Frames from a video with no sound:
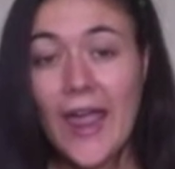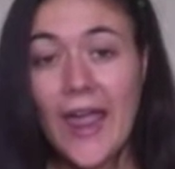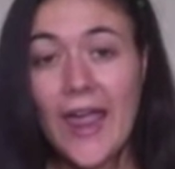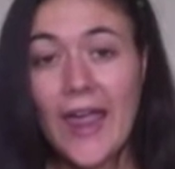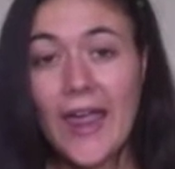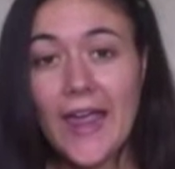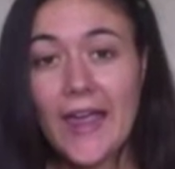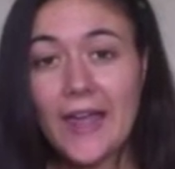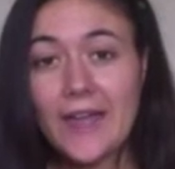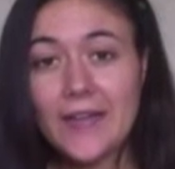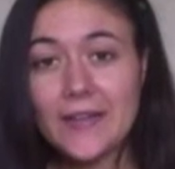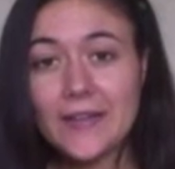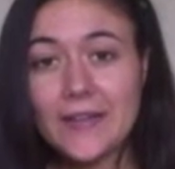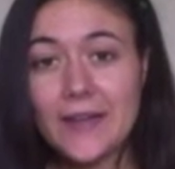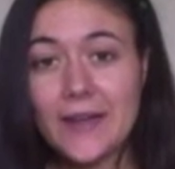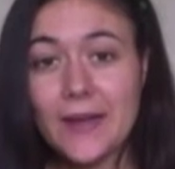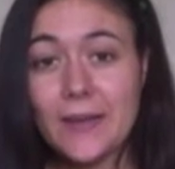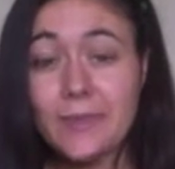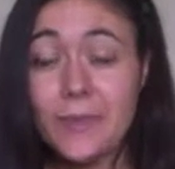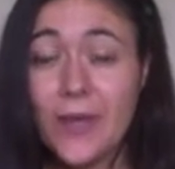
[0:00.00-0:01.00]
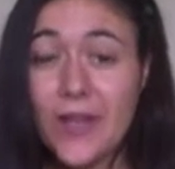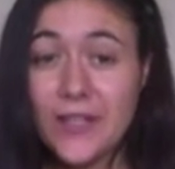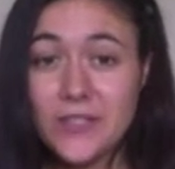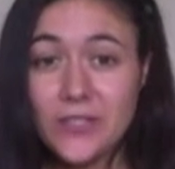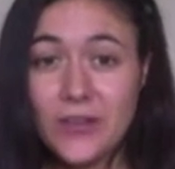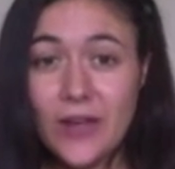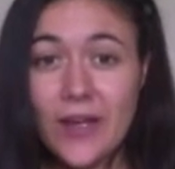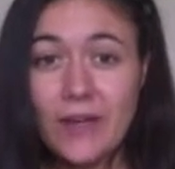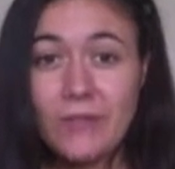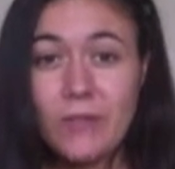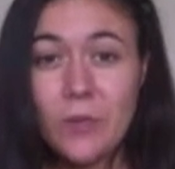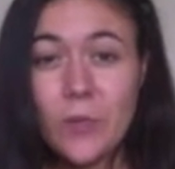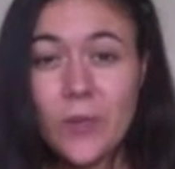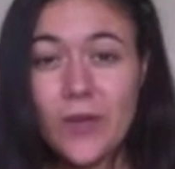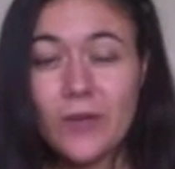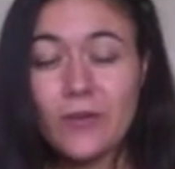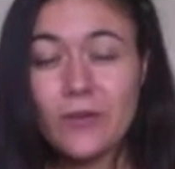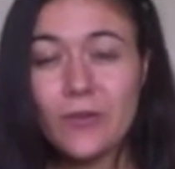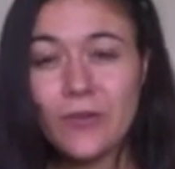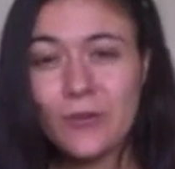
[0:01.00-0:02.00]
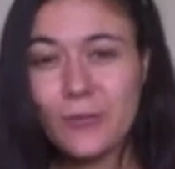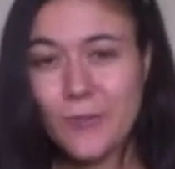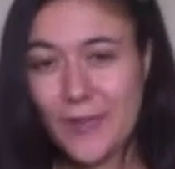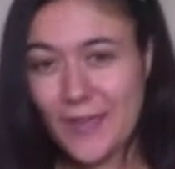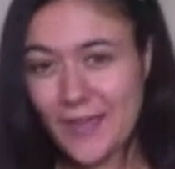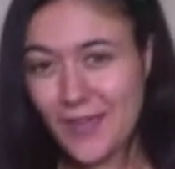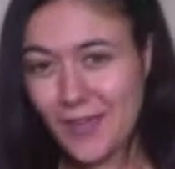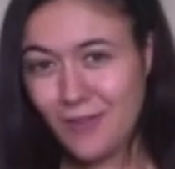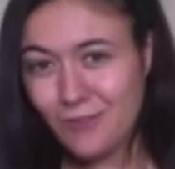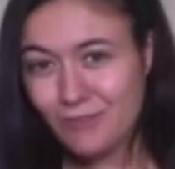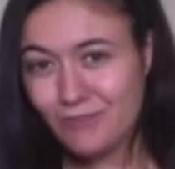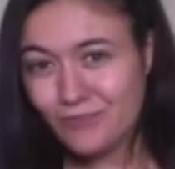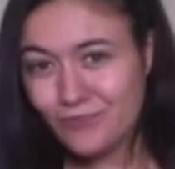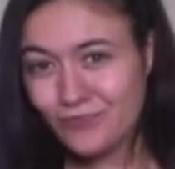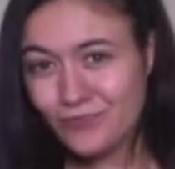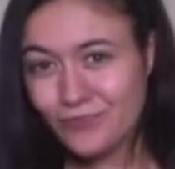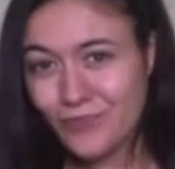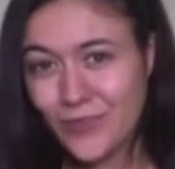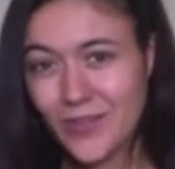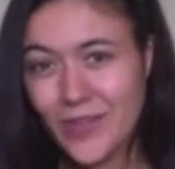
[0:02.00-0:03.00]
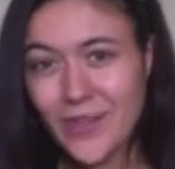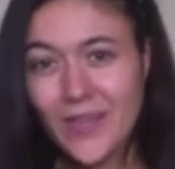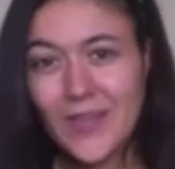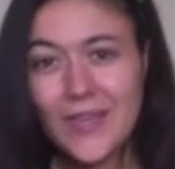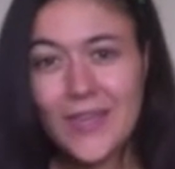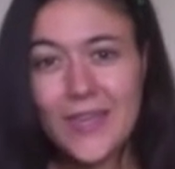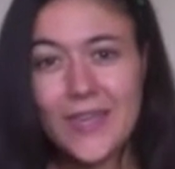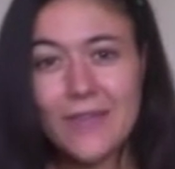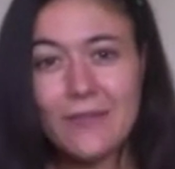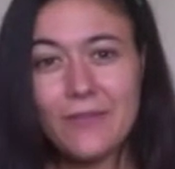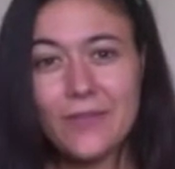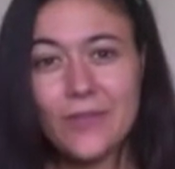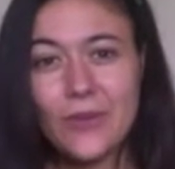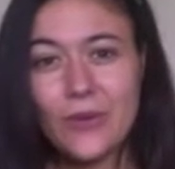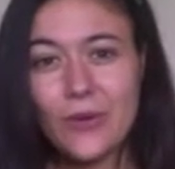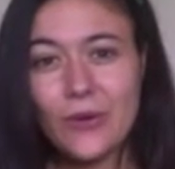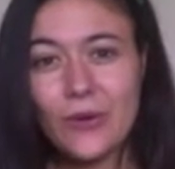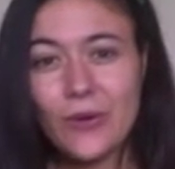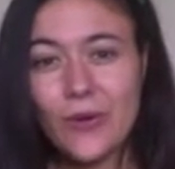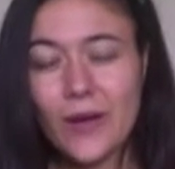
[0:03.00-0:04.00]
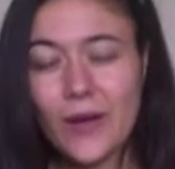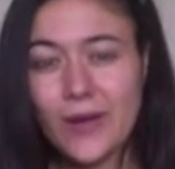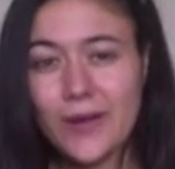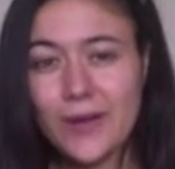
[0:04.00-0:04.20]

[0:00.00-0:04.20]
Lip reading: And I do have them wiggle their pinky, even though